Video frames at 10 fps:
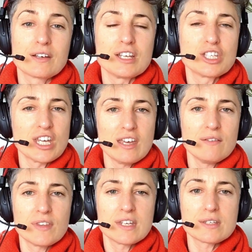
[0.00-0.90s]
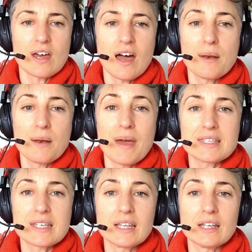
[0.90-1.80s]
achieve the desired
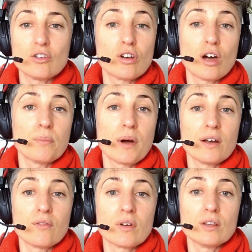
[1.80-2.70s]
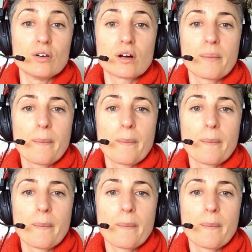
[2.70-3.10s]
masculine or non binary look.